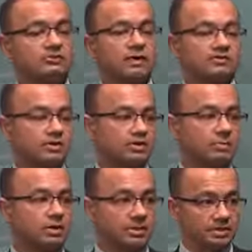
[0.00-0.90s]
5-6
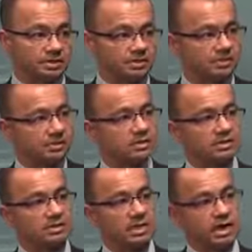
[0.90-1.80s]
millimeters
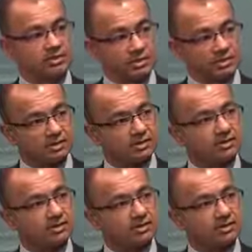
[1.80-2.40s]
in diameter,